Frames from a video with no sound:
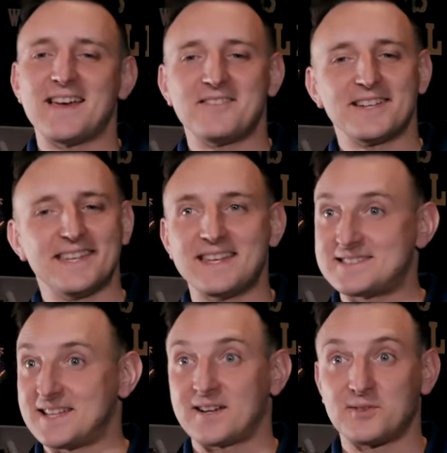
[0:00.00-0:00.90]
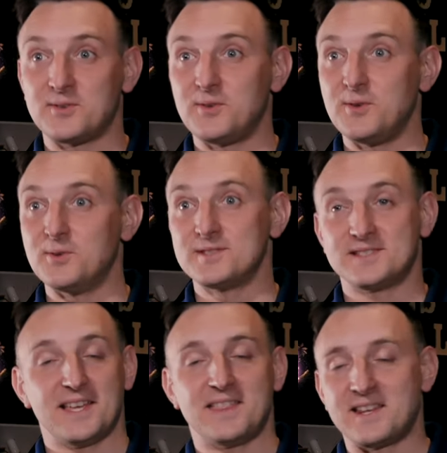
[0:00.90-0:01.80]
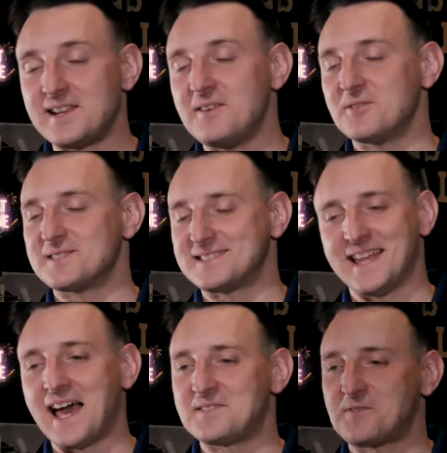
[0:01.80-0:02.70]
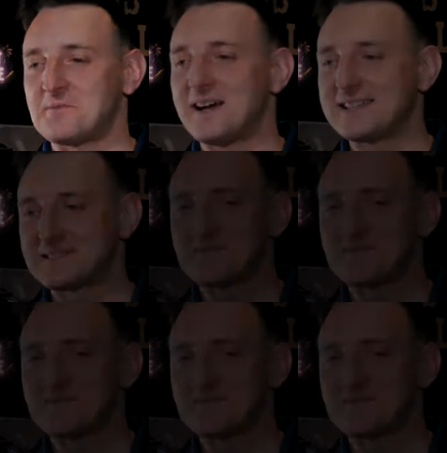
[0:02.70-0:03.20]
everything and start to use, and really was nice from us.